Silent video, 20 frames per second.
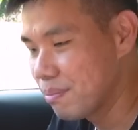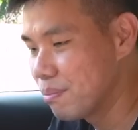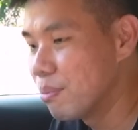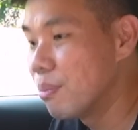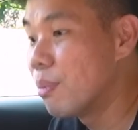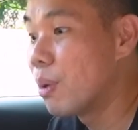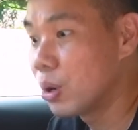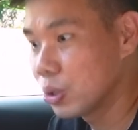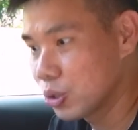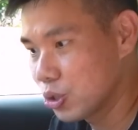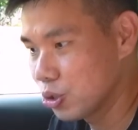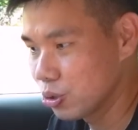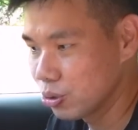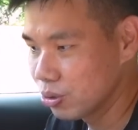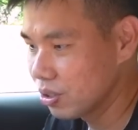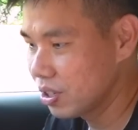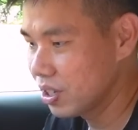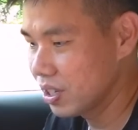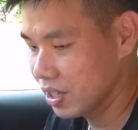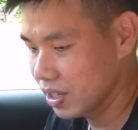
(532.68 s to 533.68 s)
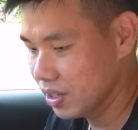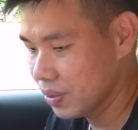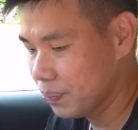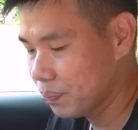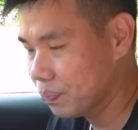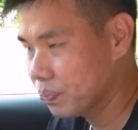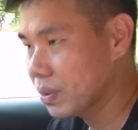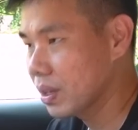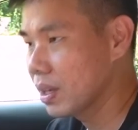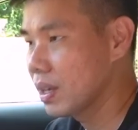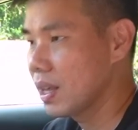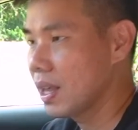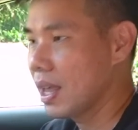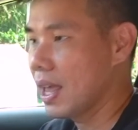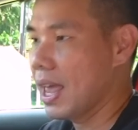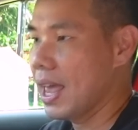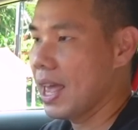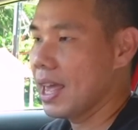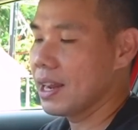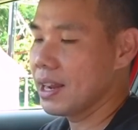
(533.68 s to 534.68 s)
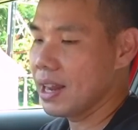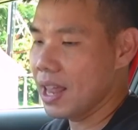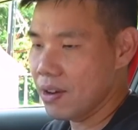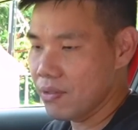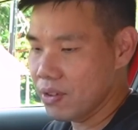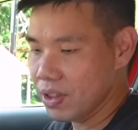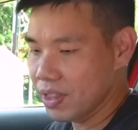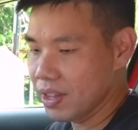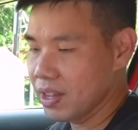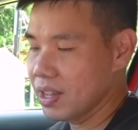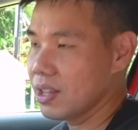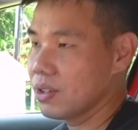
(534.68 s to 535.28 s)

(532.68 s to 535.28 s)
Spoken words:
module here, and everything